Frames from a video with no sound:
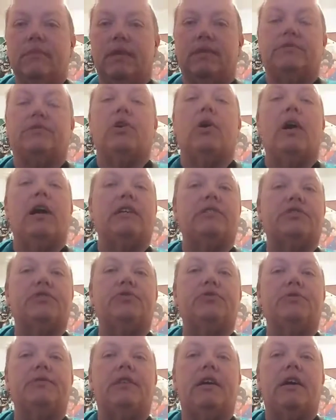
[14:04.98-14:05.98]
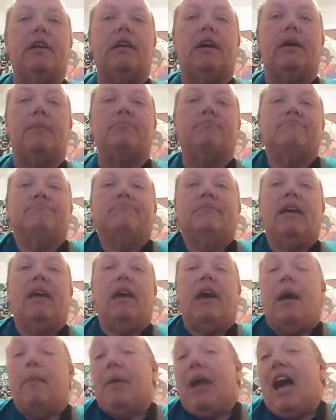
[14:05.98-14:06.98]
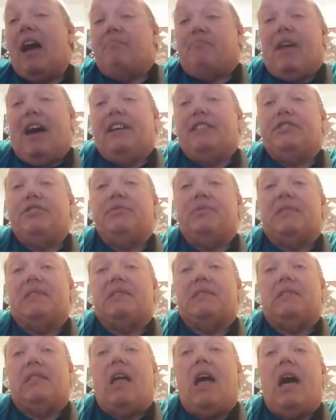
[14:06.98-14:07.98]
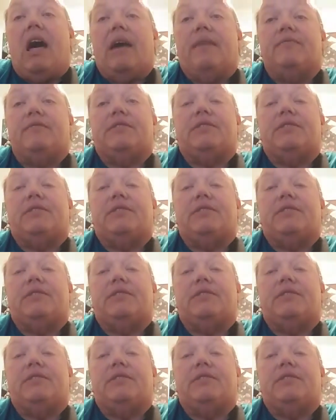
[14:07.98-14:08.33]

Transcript: Sorry I screwed that up. I mean, I do this live,